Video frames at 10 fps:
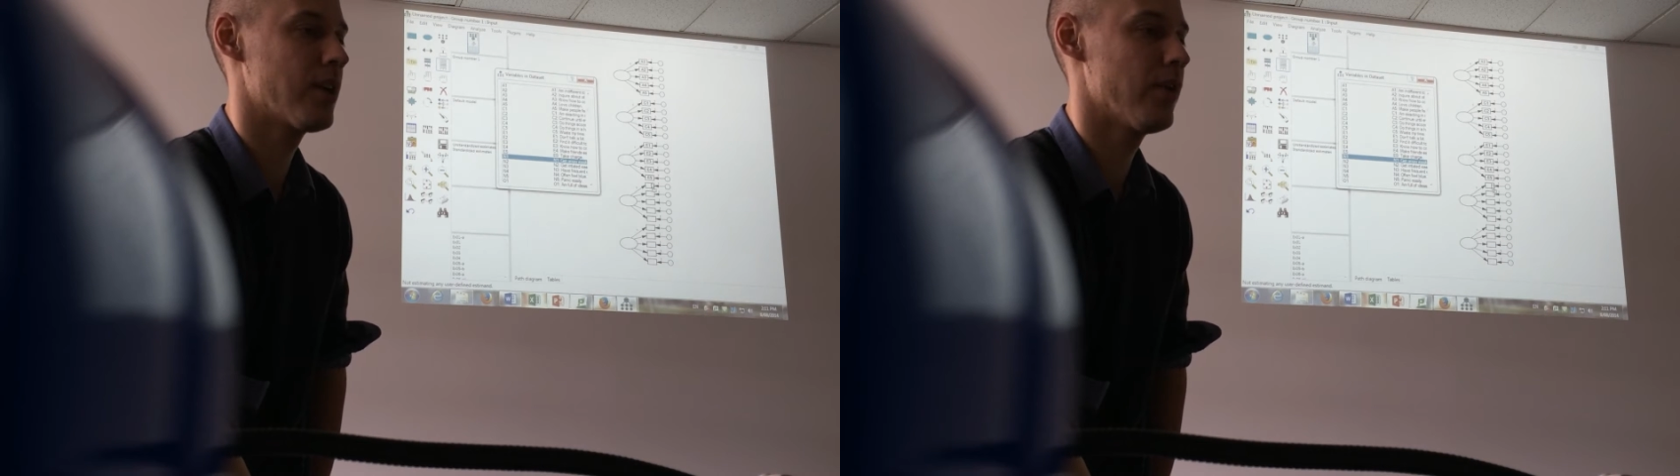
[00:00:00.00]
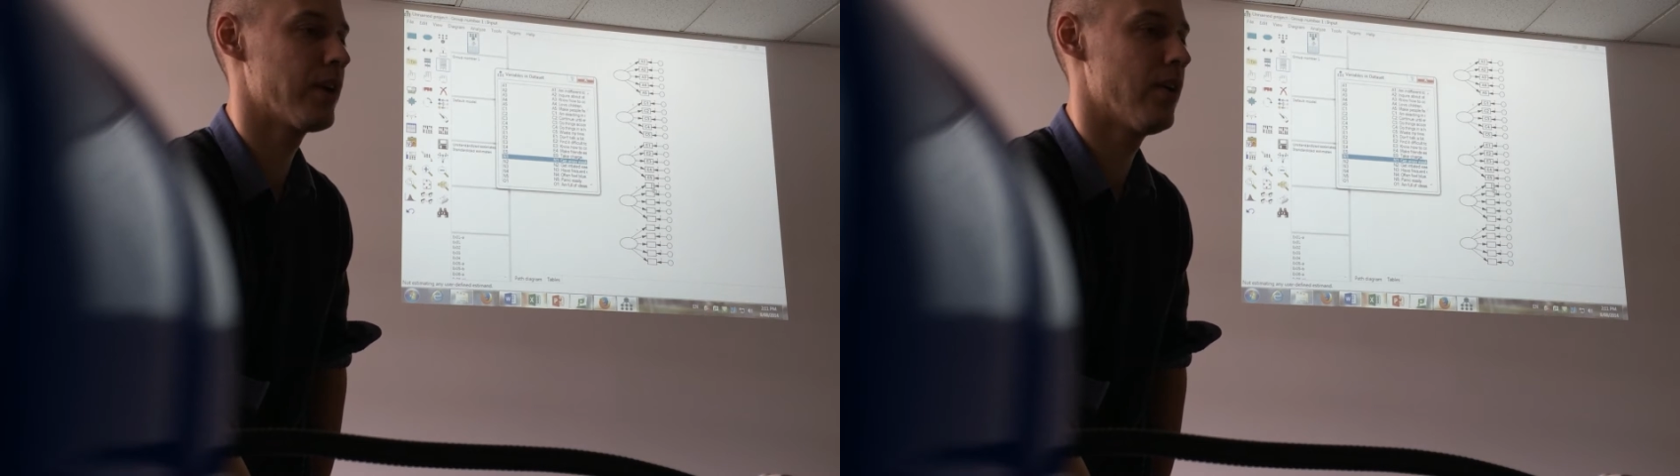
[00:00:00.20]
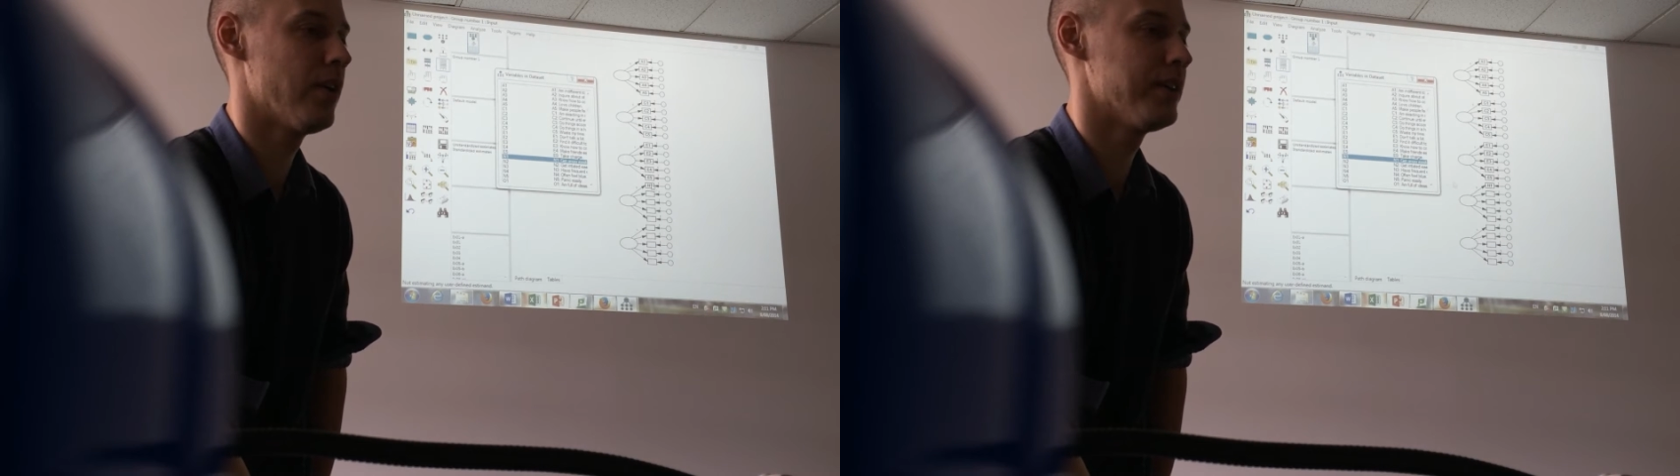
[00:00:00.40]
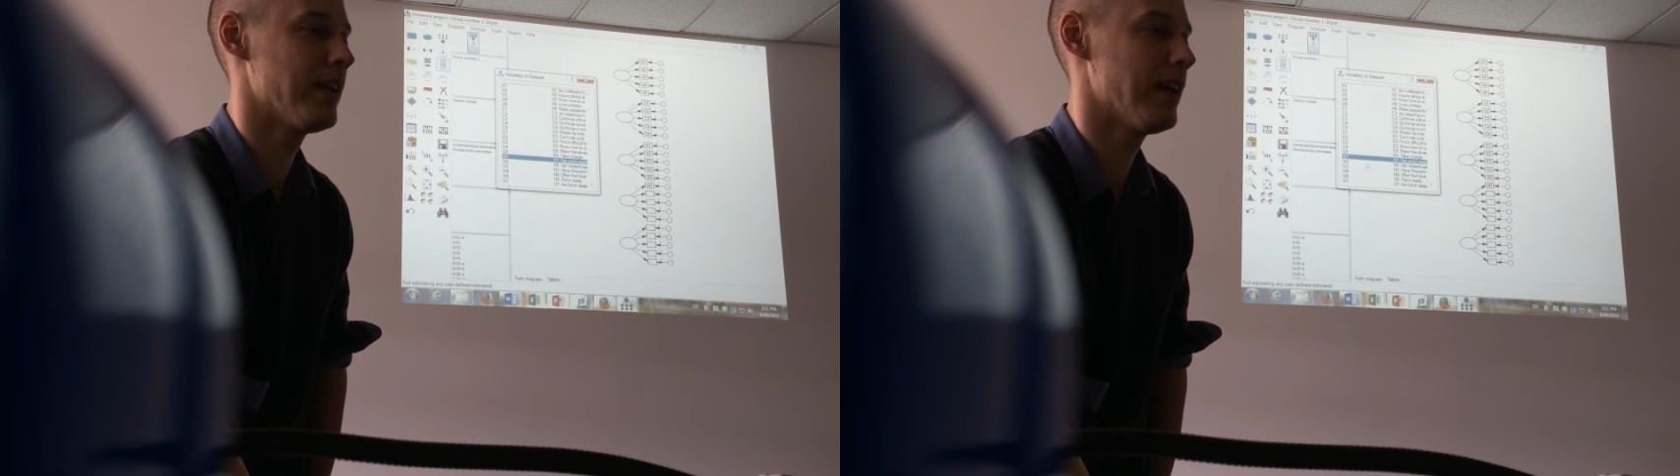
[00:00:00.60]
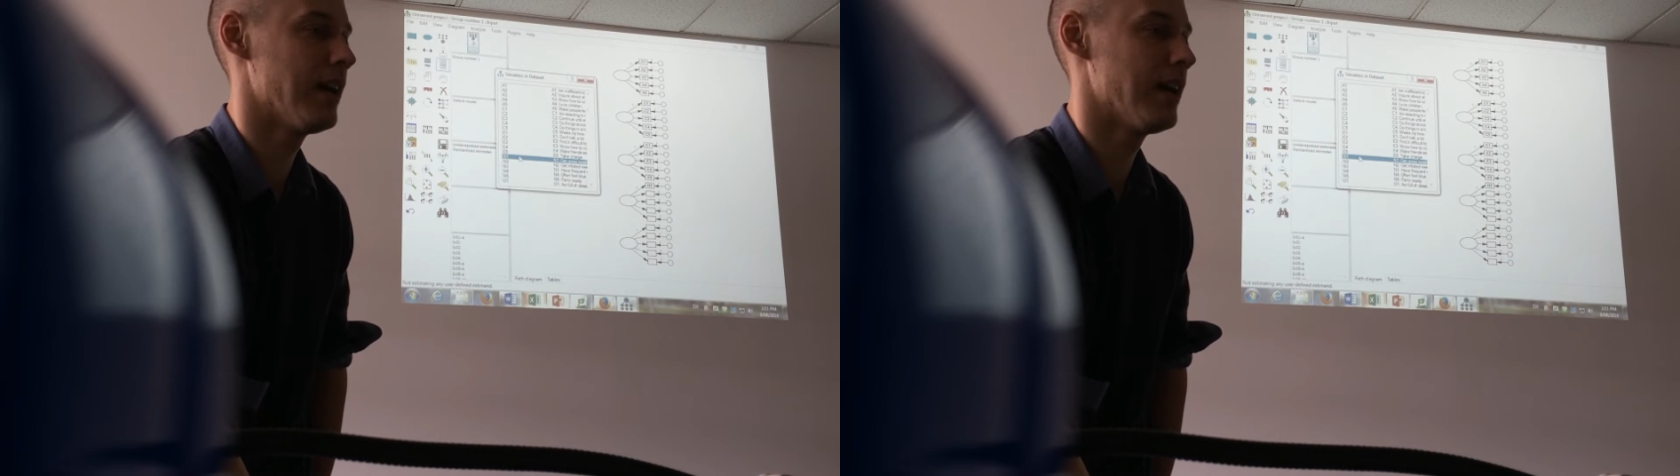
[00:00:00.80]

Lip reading: going on,